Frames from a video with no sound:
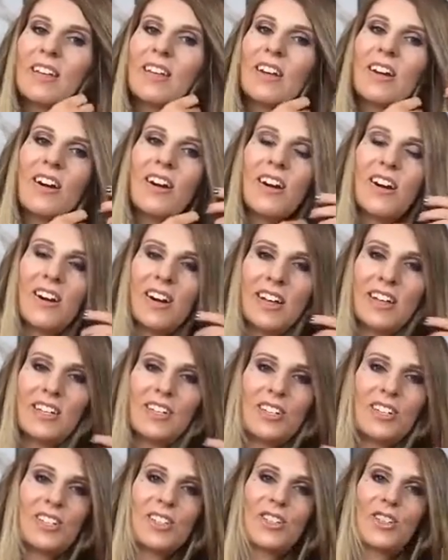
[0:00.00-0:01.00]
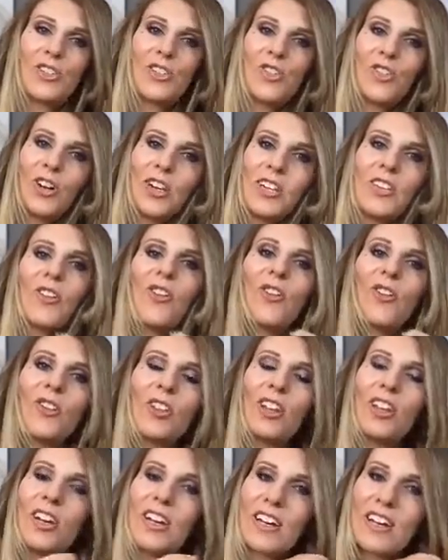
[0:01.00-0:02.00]
Oh, I just destroyed the whole
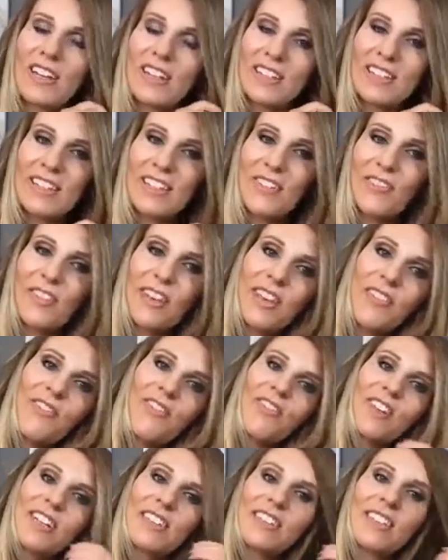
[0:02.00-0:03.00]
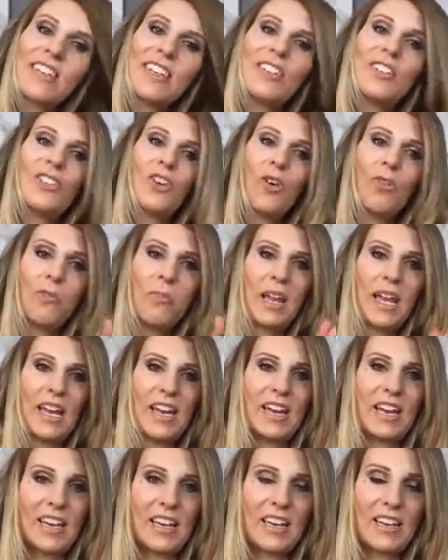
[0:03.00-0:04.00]
look. Let's see if we can fix it. Don't
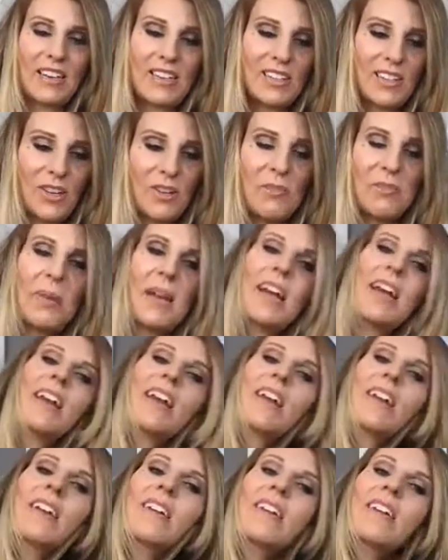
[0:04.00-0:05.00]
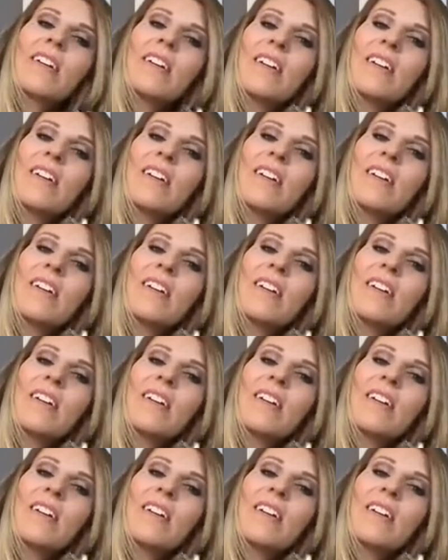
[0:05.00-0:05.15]
panic, don't panic.